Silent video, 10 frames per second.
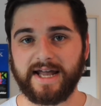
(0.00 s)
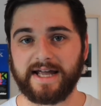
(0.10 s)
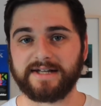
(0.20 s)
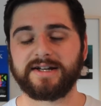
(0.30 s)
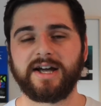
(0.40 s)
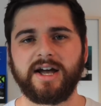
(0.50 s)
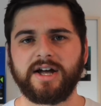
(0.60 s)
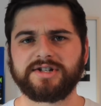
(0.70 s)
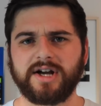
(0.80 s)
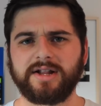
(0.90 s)
And
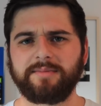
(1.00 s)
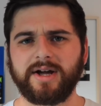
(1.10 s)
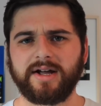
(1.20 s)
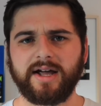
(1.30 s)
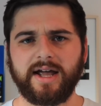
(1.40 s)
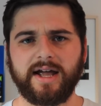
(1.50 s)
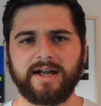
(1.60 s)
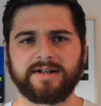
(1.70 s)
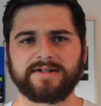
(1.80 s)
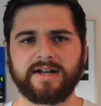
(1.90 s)
Charlie Munger
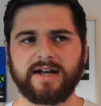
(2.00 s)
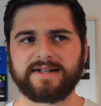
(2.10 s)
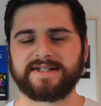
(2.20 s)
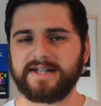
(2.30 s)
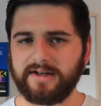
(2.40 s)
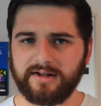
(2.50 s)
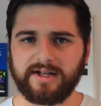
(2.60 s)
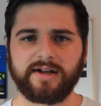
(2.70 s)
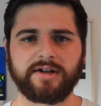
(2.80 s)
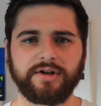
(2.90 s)
has
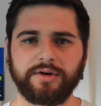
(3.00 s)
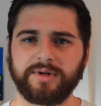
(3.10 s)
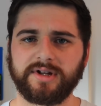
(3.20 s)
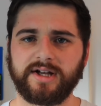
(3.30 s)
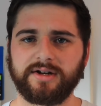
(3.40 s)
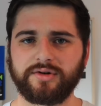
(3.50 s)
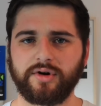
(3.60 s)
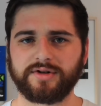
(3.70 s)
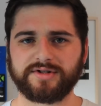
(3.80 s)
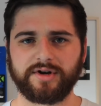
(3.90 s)
steadily accumulated
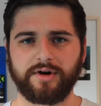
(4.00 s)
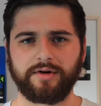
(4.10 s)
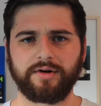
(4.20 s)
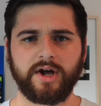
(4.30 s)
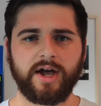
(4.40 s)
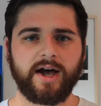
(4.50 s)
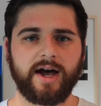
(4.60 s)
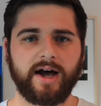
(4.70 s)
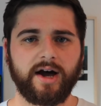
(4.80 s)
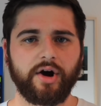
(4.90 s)
Costco
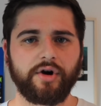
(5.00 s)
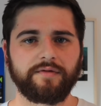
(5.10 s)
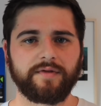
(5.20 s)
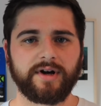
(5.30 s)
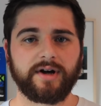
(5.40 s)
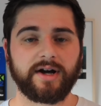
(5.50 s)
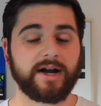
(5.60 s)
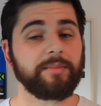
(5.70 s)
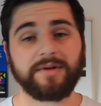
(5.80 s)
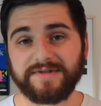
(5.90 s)
over a
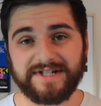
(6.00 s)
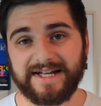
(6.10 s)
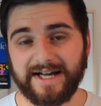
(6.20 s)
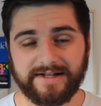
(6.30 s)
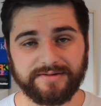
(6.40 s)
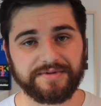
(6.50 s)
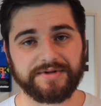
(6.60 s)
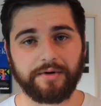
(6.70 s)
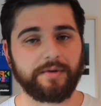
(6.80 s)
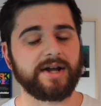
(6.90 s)
couple of decades or
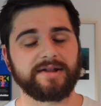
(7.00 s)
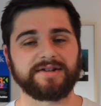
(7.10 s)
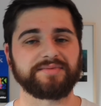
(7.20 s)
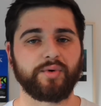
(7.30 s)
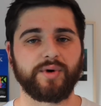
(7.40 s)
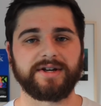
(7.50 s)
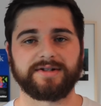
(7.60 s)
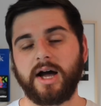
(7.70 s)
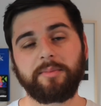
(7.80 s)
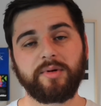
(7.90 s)
so at this point.
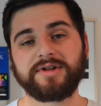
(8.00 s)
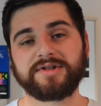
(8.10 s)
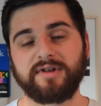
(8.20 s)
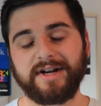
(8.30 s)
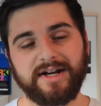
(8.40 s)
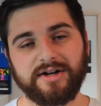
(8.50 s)
Up on the screen